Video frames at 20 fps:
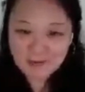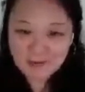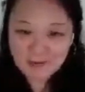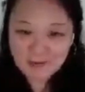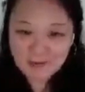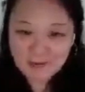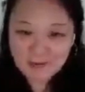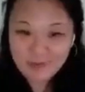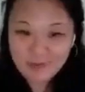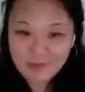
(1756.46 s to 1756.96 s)

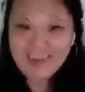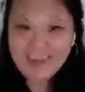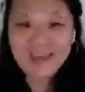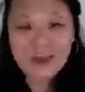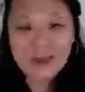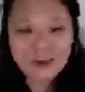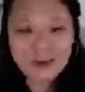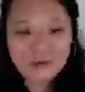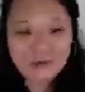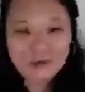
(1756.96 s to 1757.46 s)
Okay, next
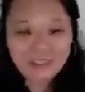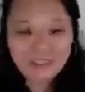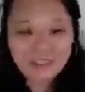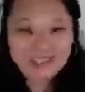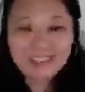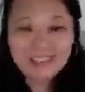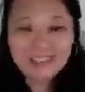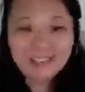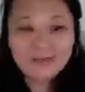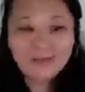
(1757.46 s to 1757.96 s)
question
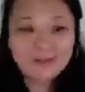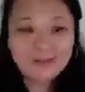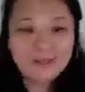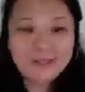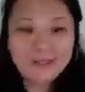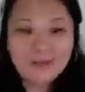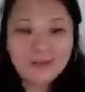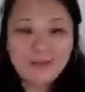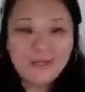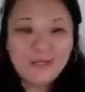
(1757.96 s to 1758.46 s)
would be,
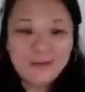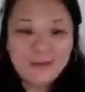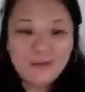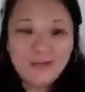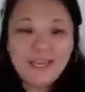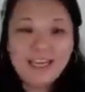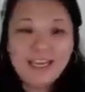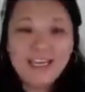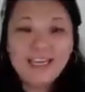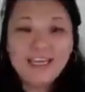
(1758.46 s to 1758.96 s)
what is
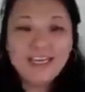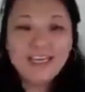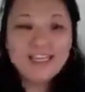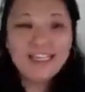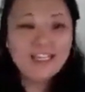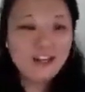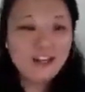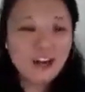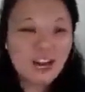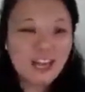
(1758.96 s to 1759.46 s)
the
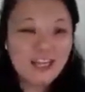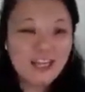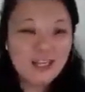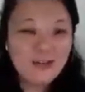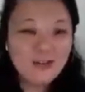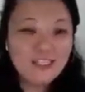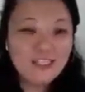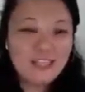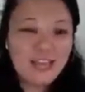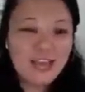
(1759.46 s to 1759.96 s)
difference
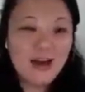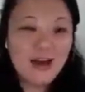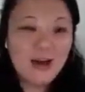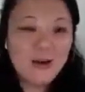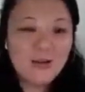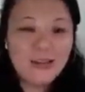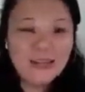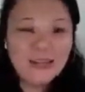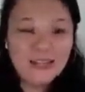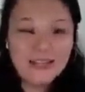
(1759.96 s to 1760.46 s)
between
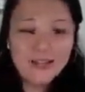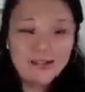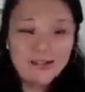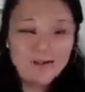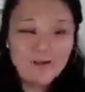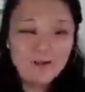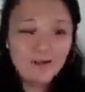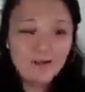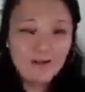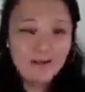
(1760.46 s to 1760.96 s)

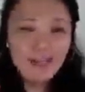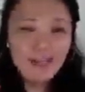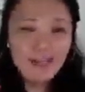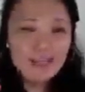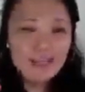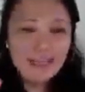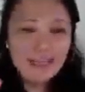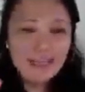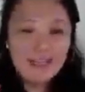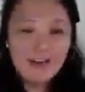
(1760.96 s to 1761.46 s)
track you
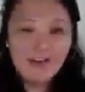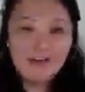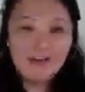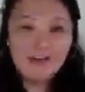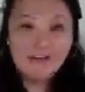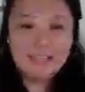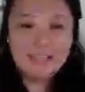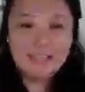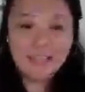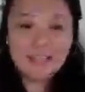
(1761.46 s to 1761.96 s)
down in
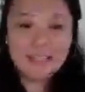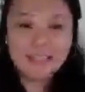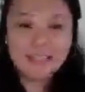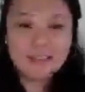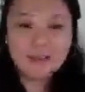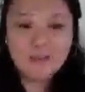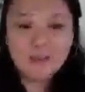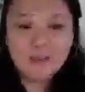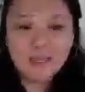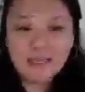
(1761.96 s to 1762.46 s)
a
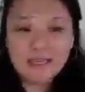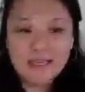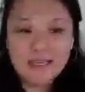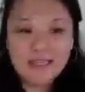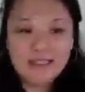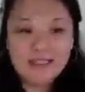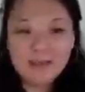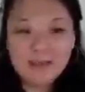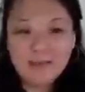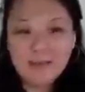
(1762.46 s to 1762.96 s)
friendly
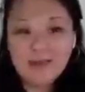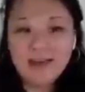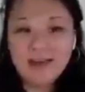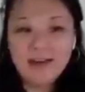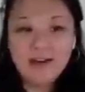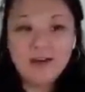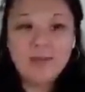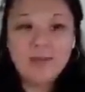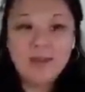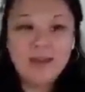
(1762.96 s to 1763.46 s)

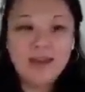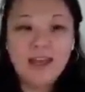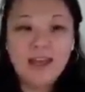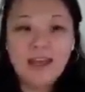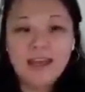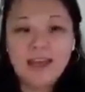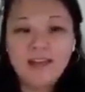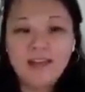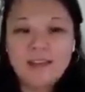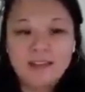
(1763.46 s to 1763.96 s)
context
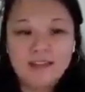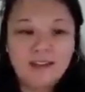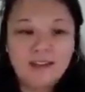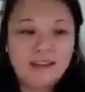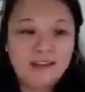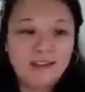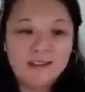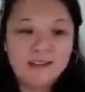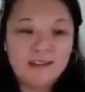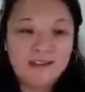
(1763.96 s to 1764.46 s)
because they
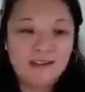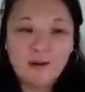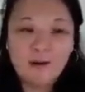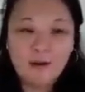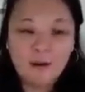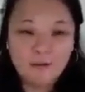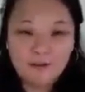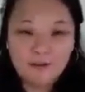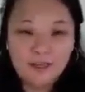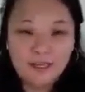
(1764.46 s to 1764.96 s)
met up and
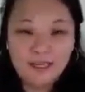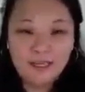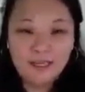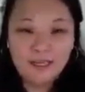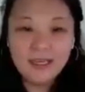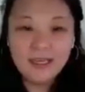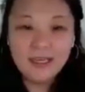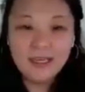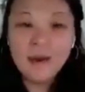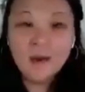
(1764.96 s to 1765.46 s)
had
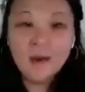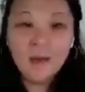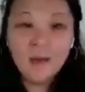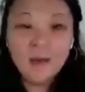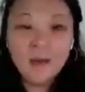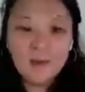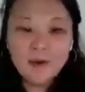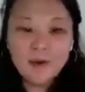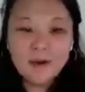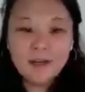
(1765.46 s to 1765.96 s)
a
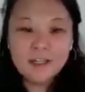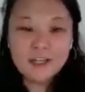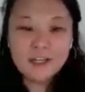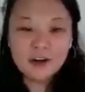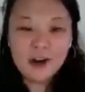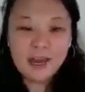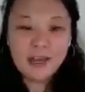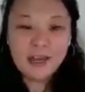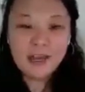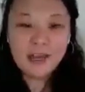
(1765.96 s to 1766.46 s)
coffee,
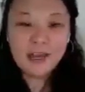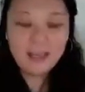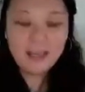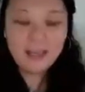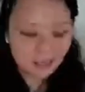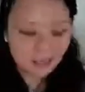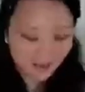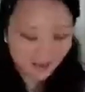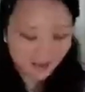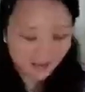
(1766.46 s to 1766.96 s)

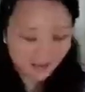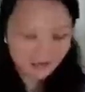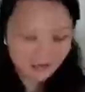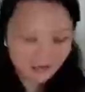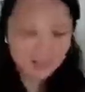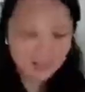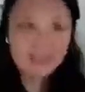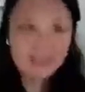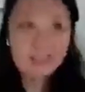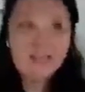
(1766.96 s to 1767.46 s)
or
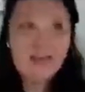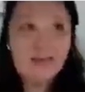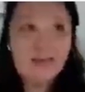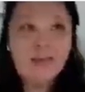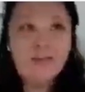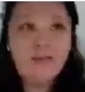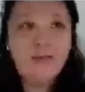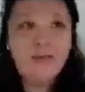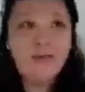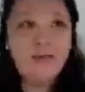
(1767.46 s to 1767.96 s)
track
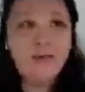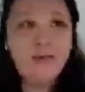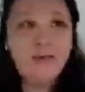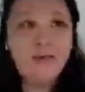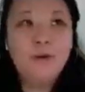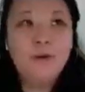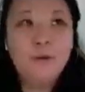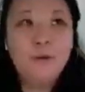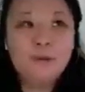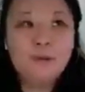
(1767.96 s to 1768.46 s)
you
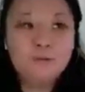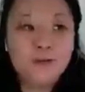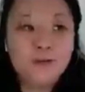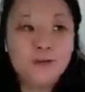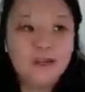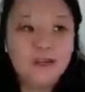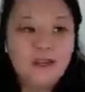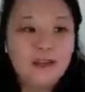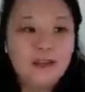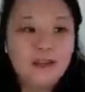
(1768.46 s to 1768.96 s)
down
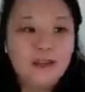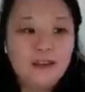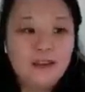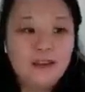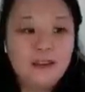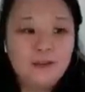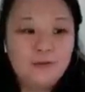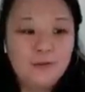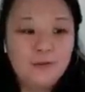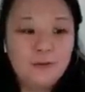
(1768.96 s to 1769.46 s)
if
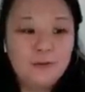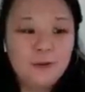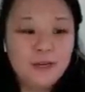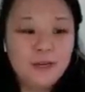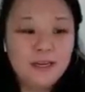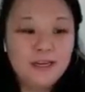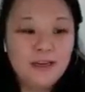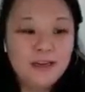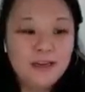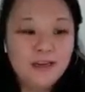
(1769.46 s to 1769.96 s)
you